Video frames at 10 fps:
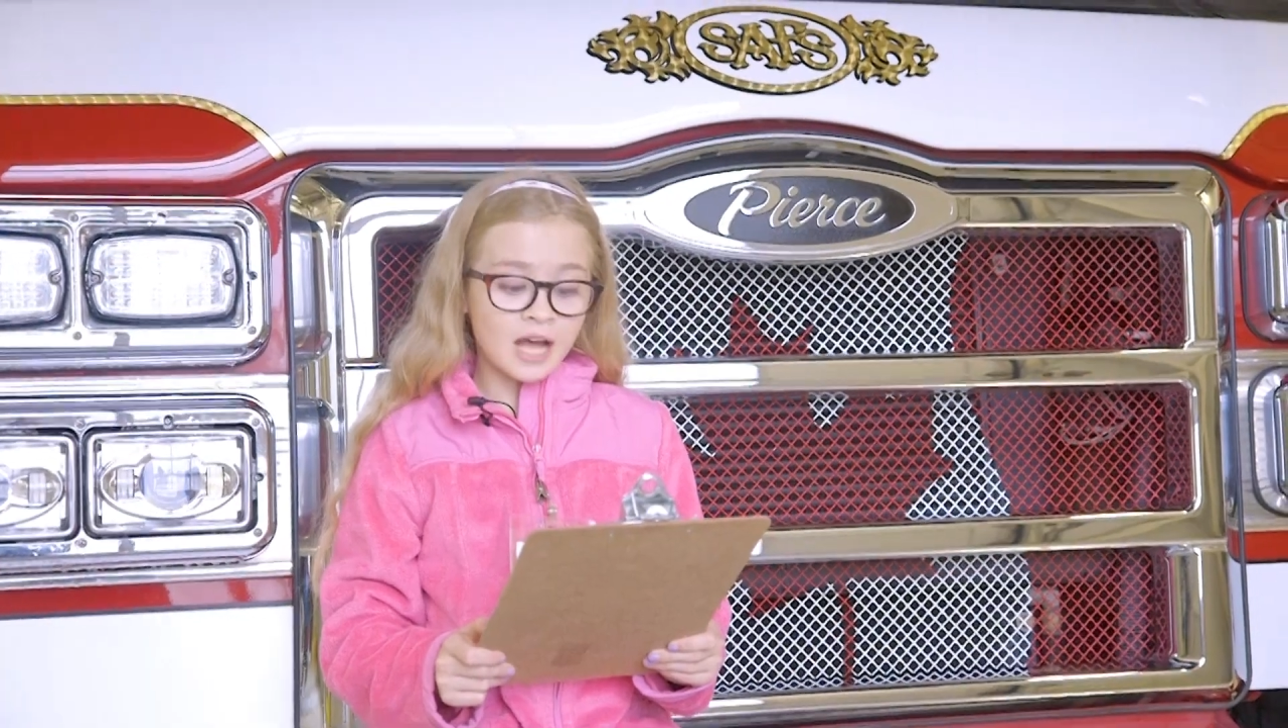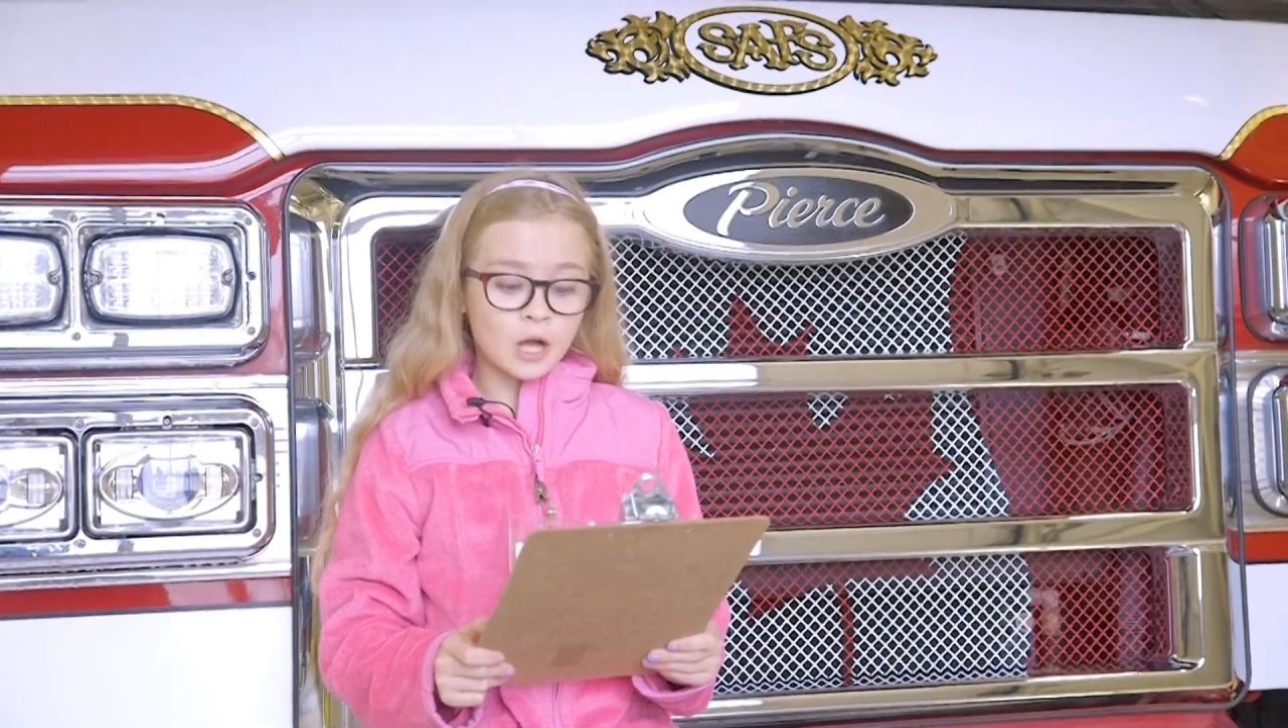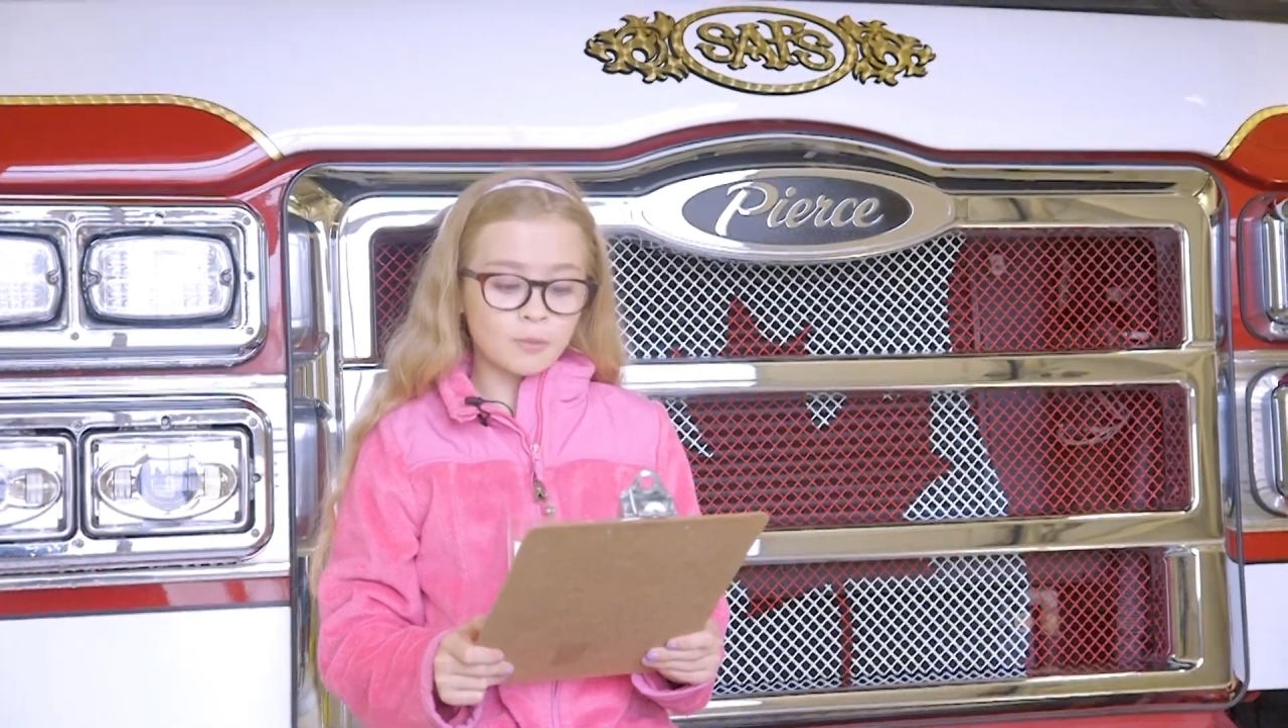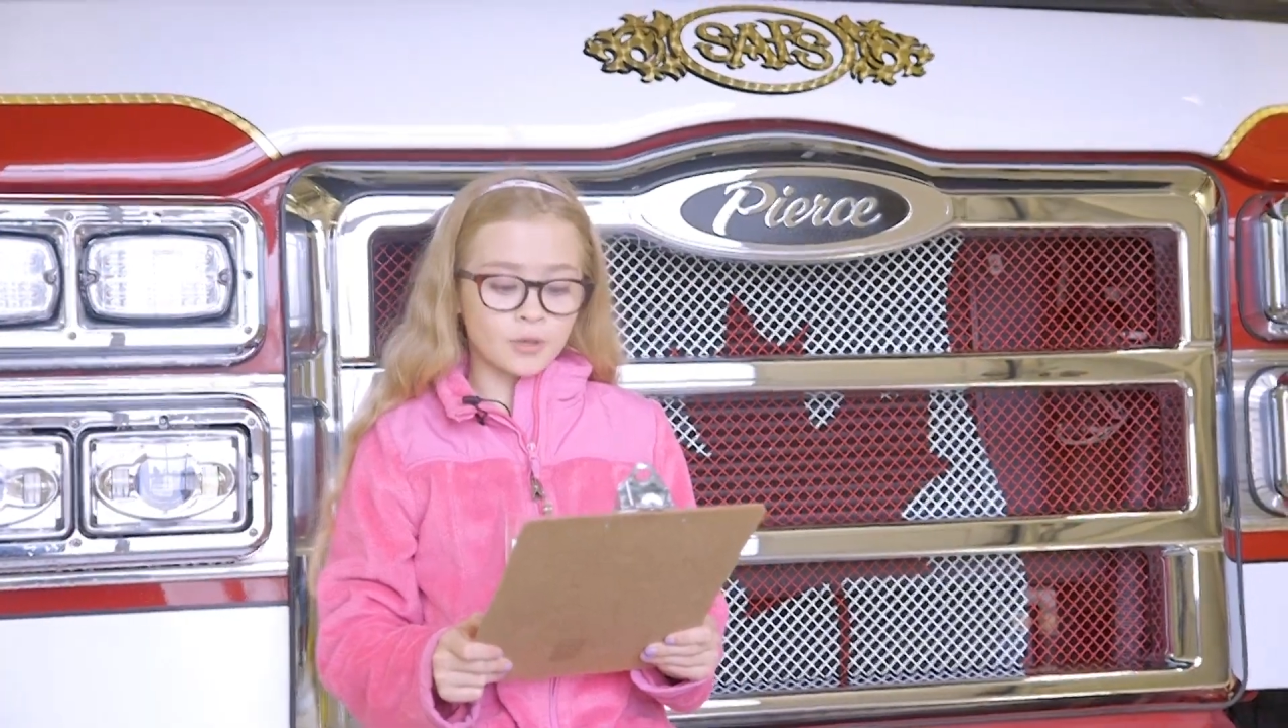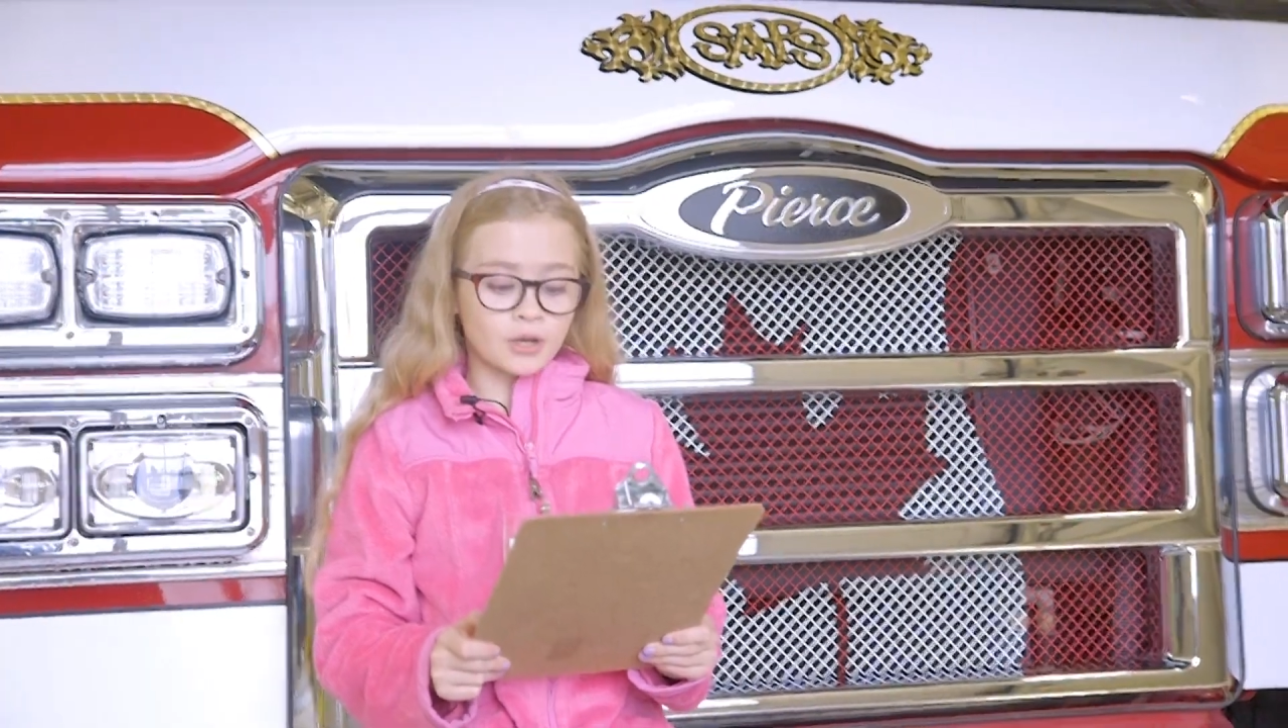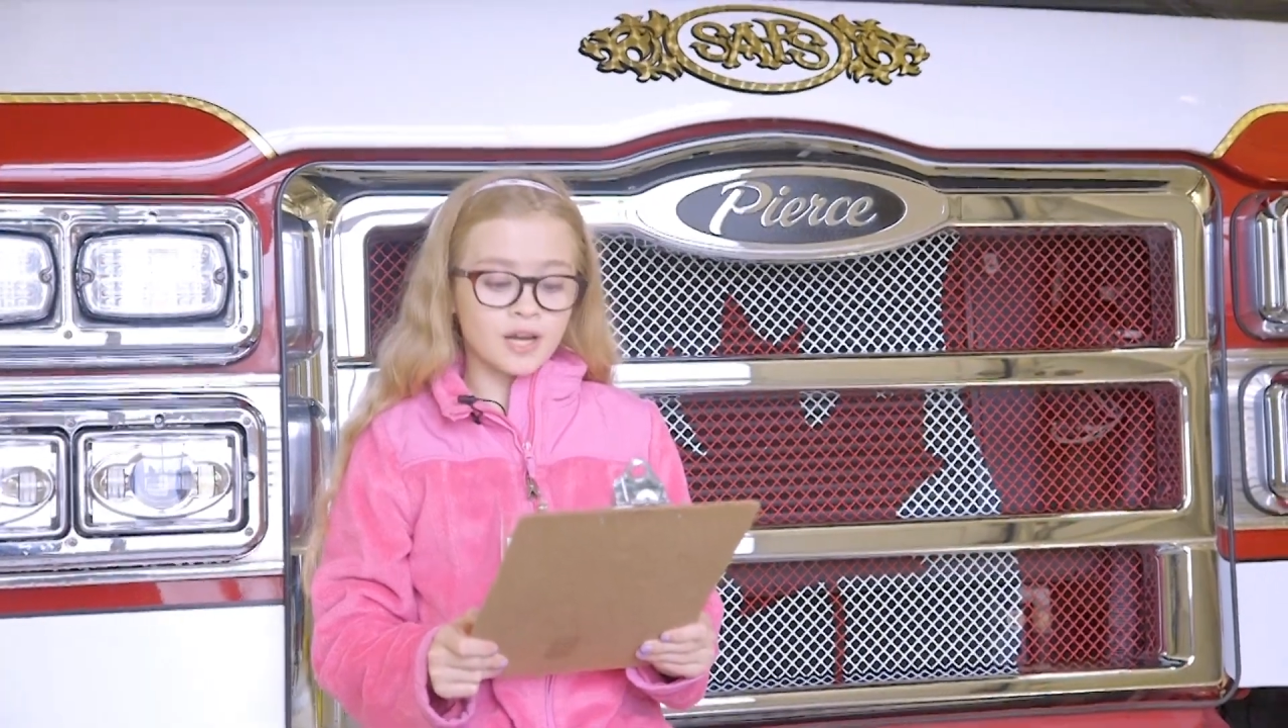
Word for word: Albert